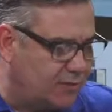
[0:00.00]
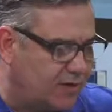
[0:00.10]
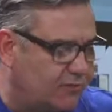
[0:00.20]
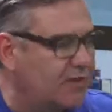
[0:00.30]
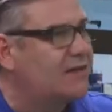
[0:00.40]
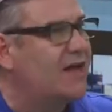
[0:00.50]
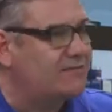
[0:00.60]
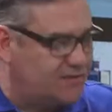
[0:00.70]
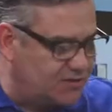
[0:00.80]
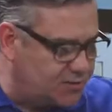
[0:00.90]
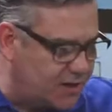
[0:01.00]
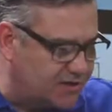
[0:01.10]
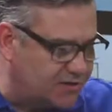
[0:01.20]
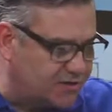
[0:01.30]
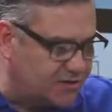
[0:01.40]
bring real life
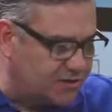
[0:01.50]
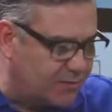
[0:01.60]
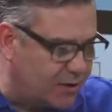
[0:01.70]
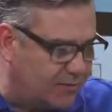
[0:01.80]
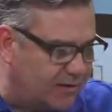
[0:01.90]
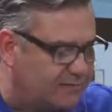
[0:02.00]
situations to the pulpit,